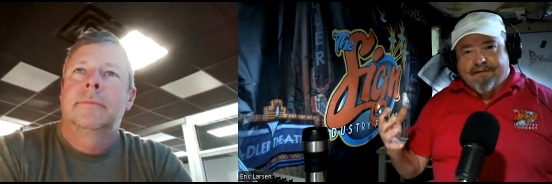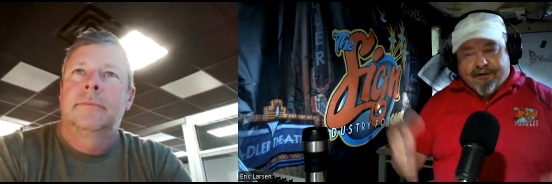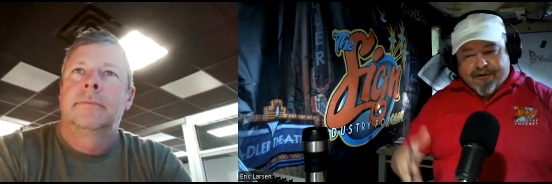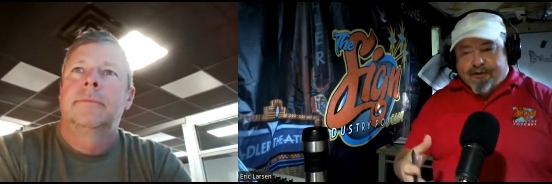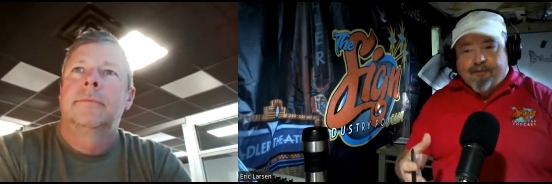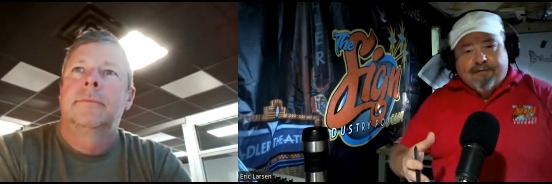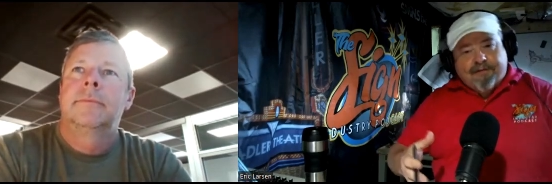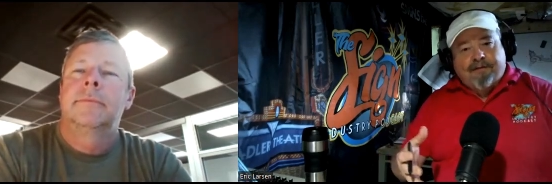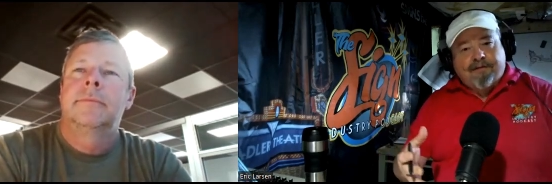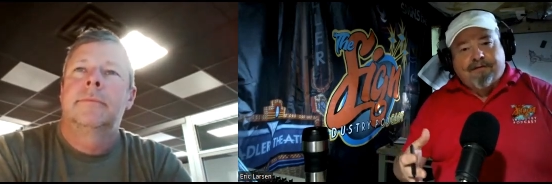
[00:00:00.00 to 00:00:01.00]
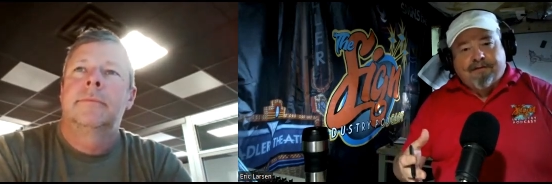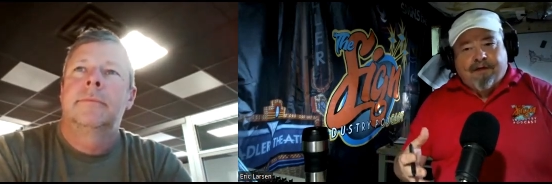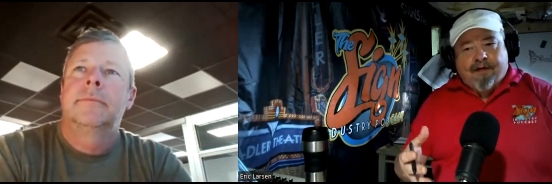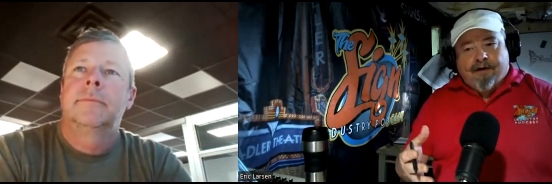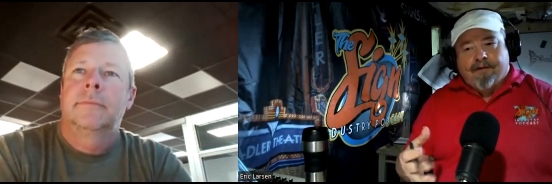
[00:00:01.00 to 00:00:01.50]
Speaker 1: introduced?
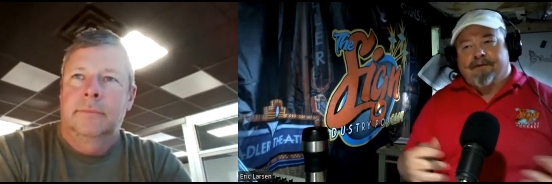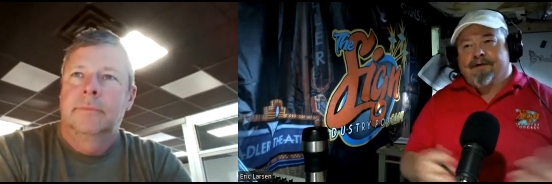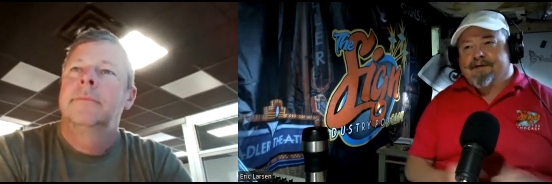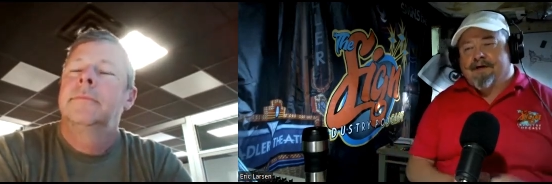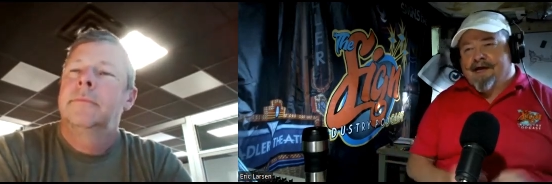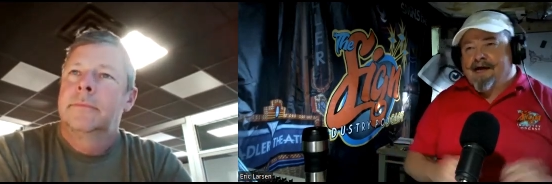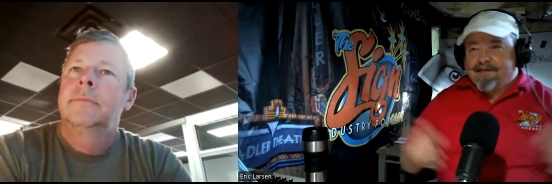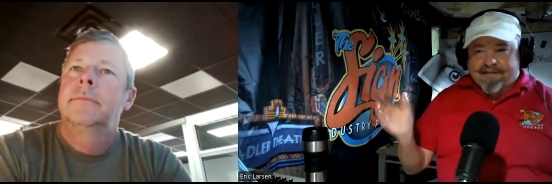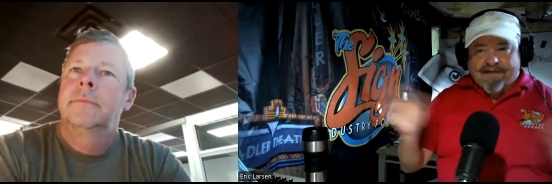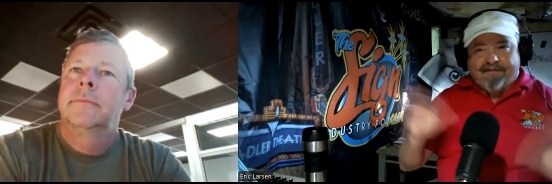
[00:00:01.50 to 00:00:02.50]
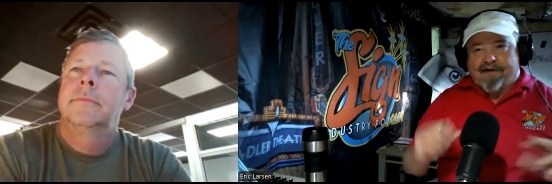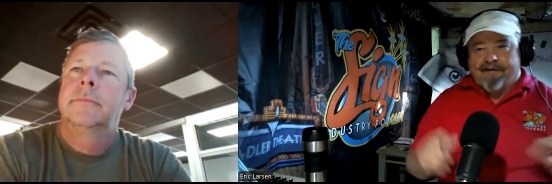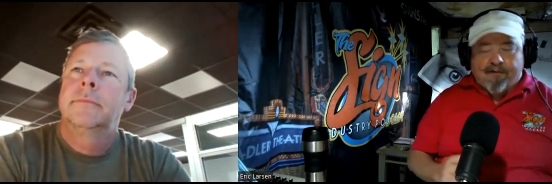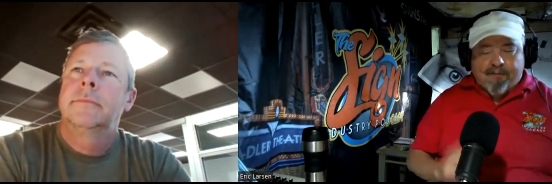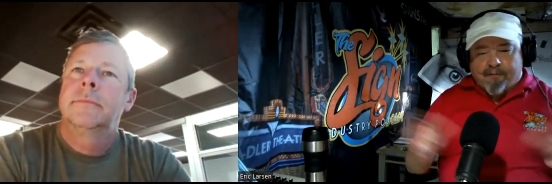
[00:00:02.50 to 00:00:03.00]
you know there's all kinds of stuff
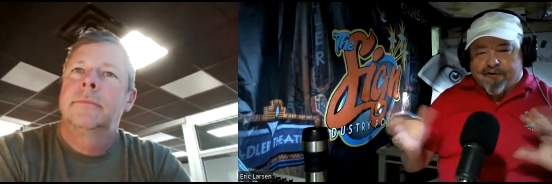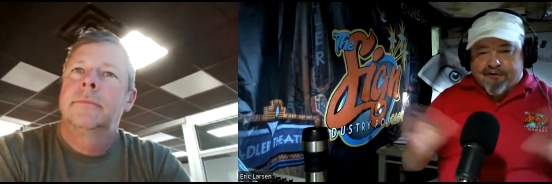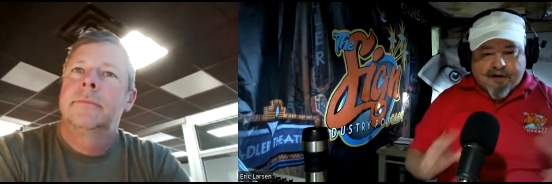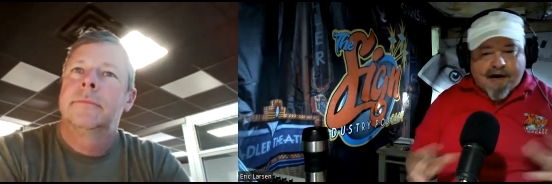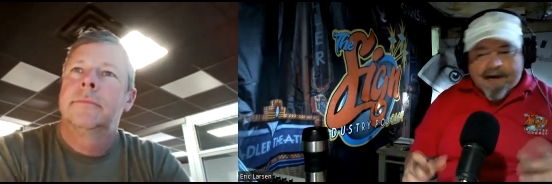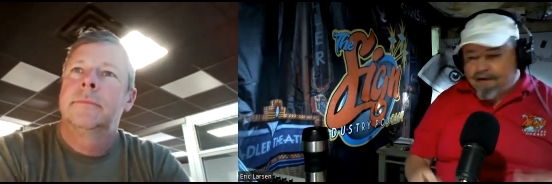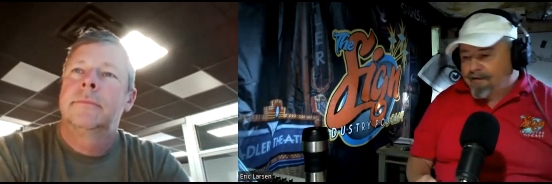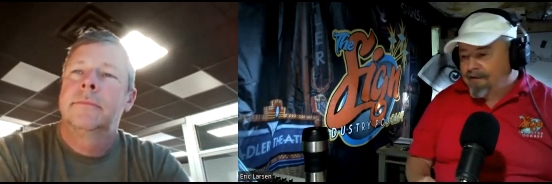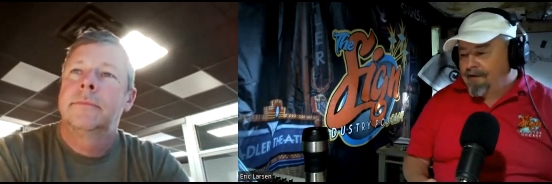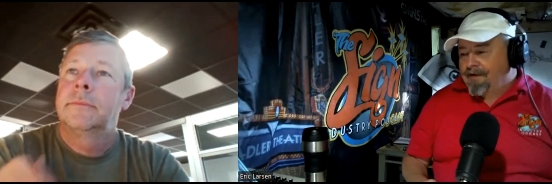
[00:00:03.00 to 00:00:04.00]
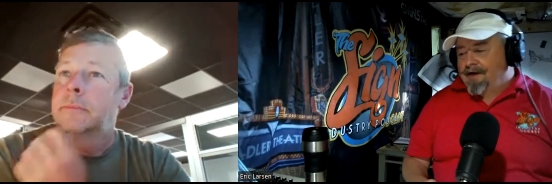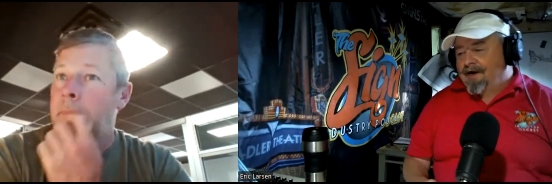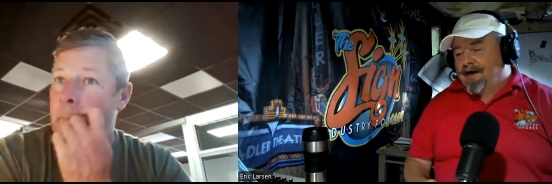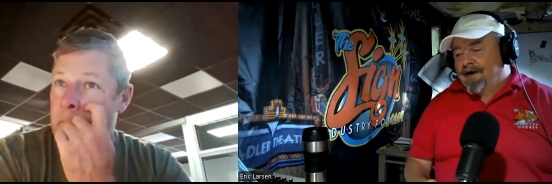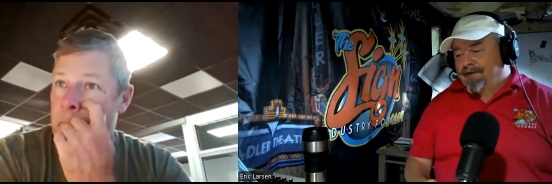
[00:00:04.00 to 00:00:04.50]
out there people are trying
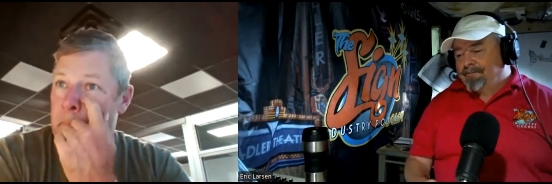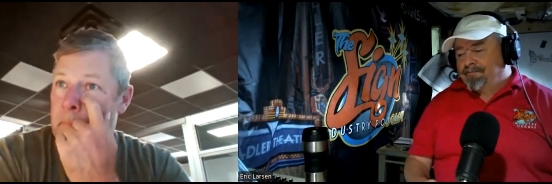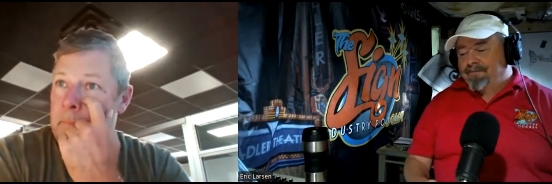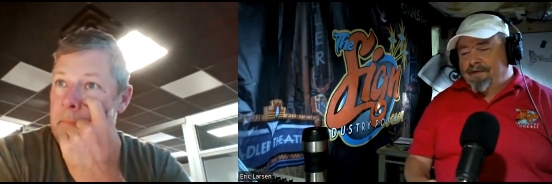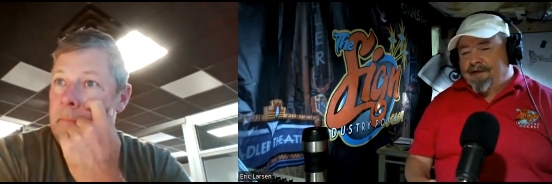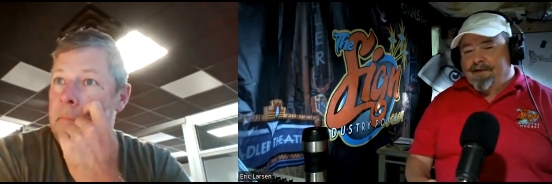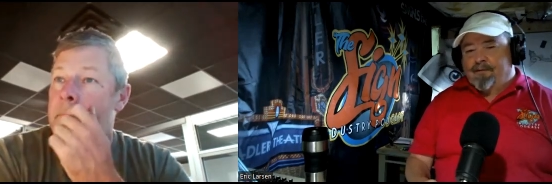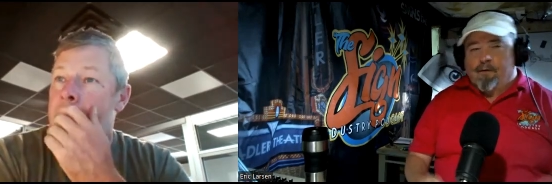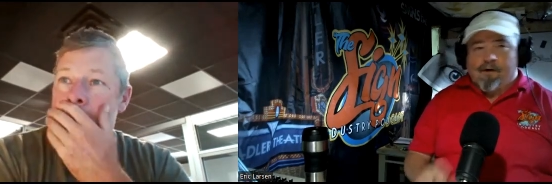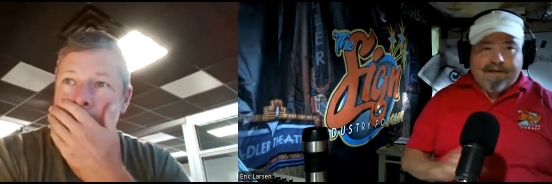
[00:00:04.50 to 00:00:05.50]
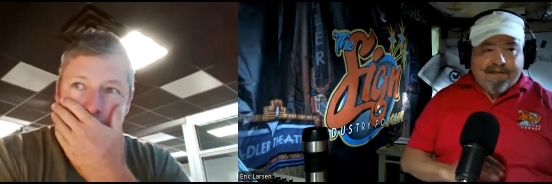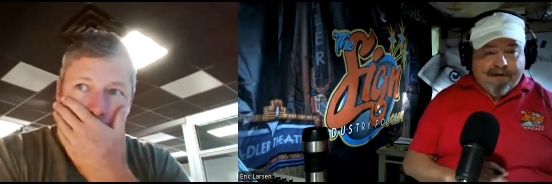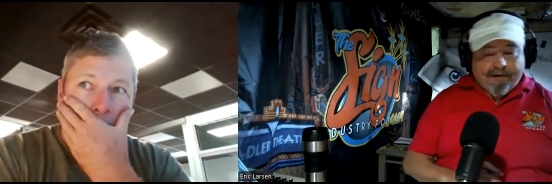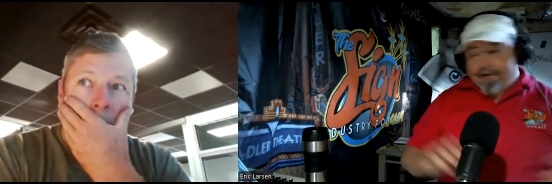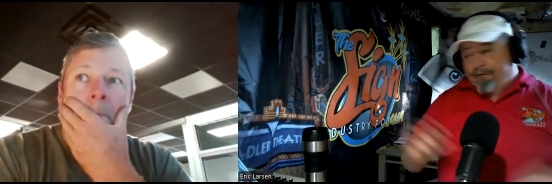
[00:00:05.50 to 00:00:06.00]
um and it works
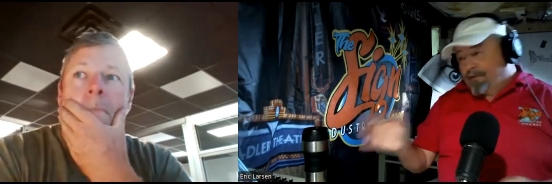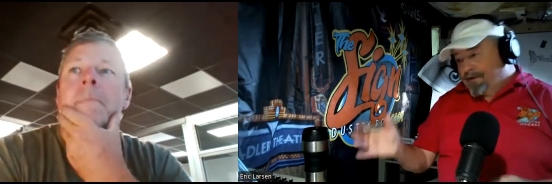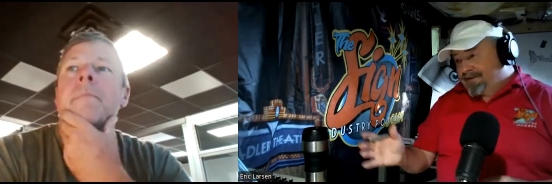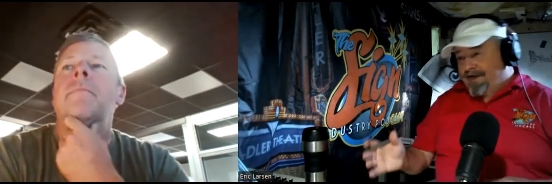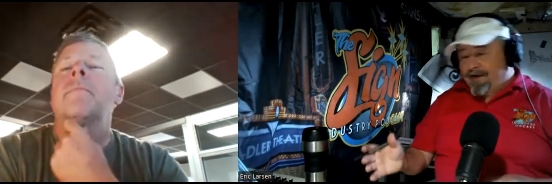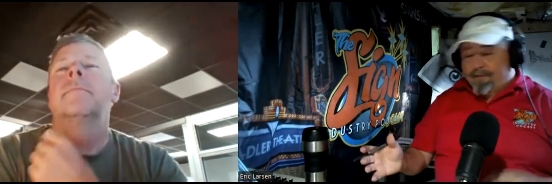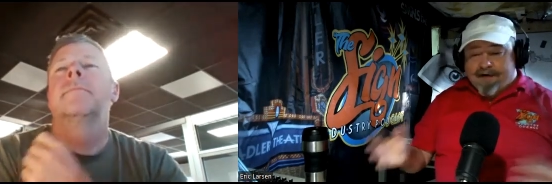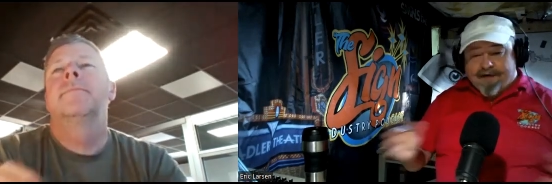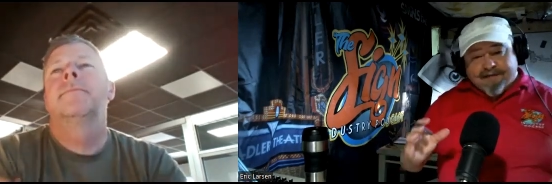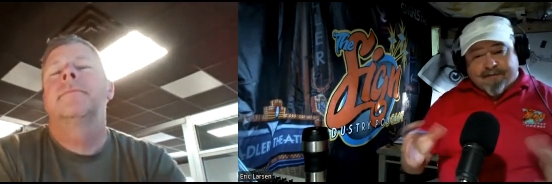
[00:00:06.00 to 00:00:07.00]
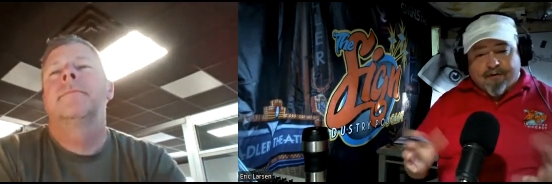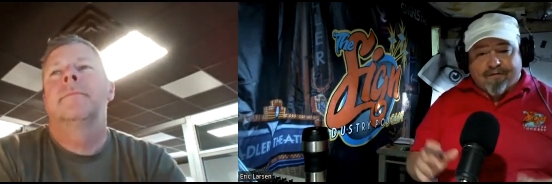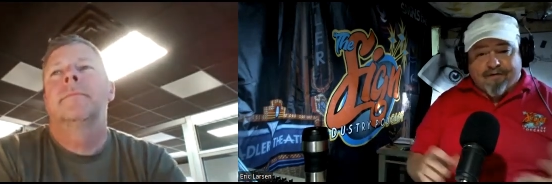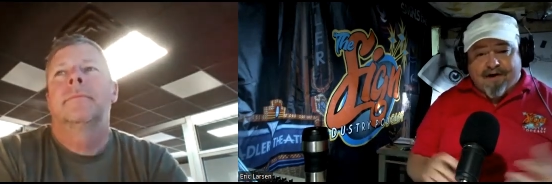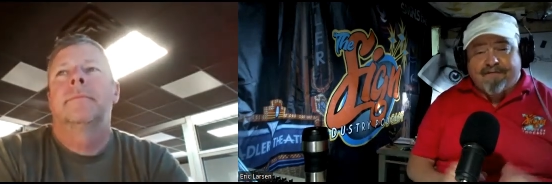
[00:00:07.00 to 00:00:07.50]
here and it works there but it doesn't
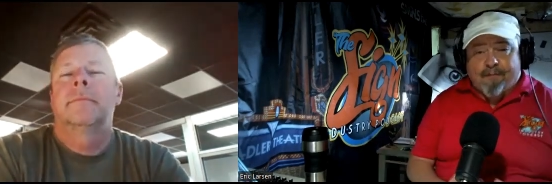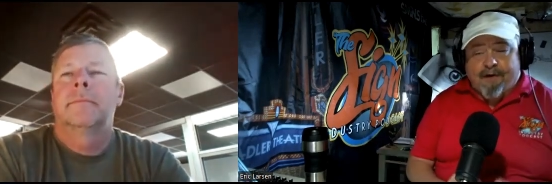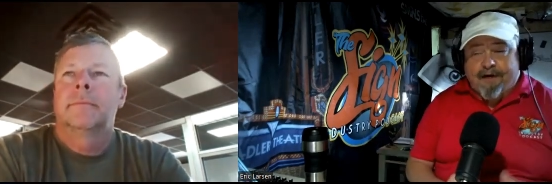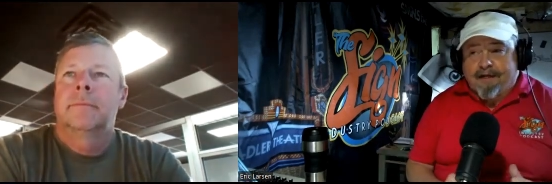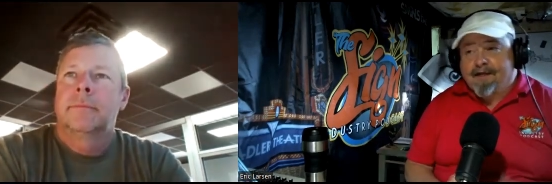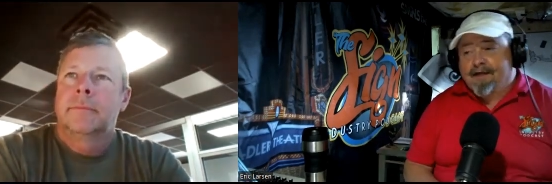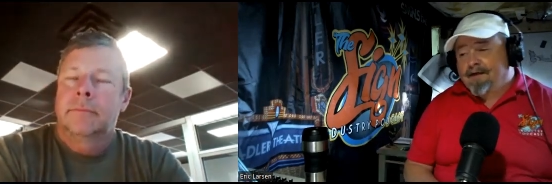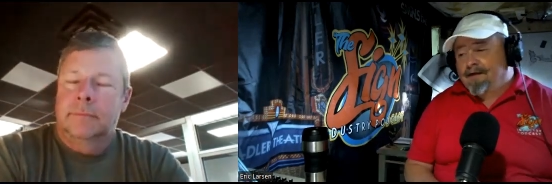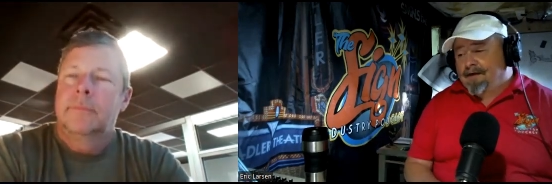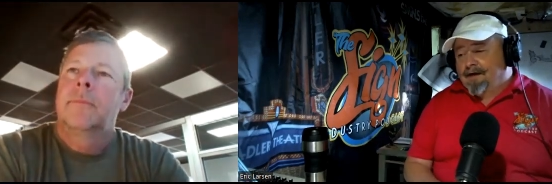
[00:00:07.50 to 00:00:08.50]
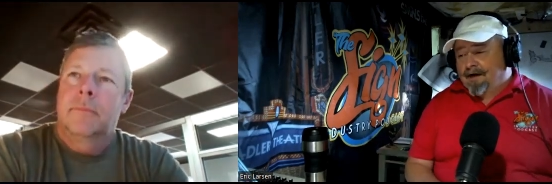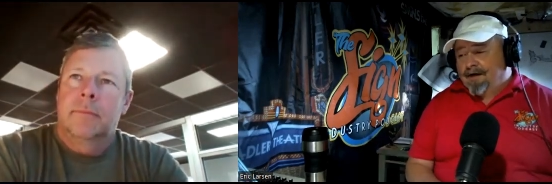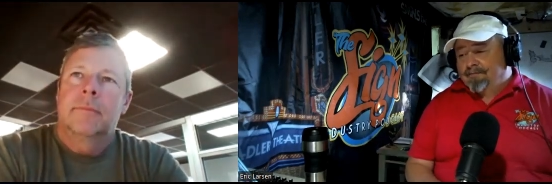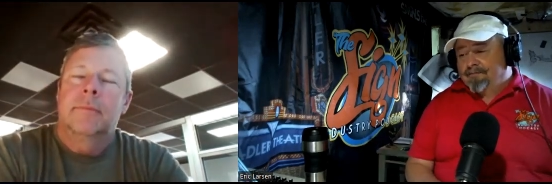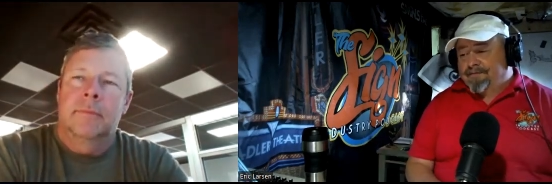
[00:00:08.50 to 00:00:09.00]
work for everybody
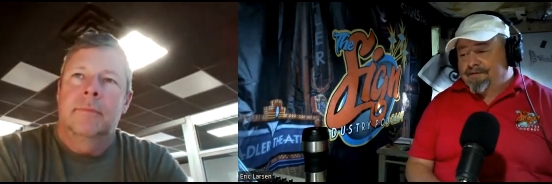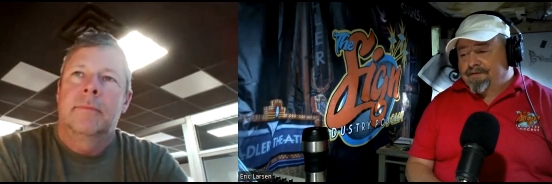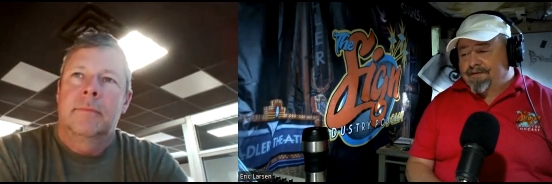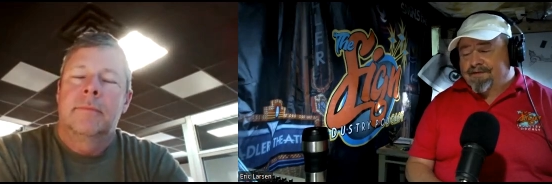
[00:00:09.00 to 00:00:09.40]
um mm-hmm.